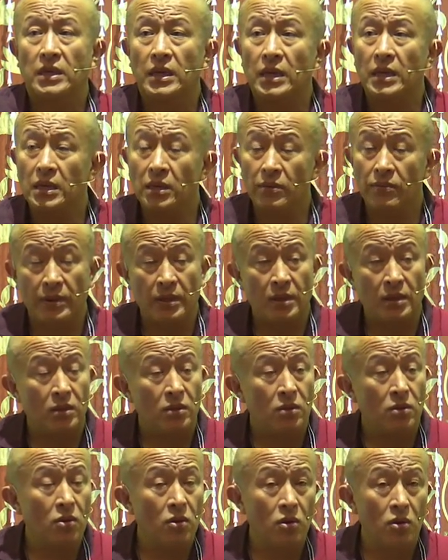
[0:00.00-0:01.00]
And
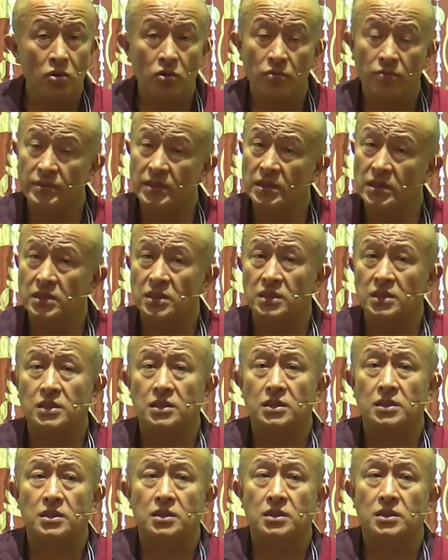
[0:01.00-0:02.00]
anyway, all of
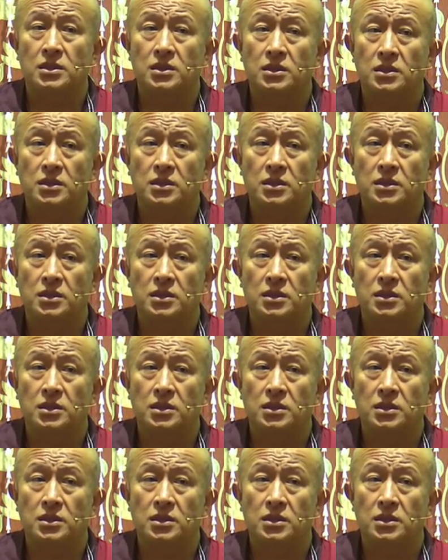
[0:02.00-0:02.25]
this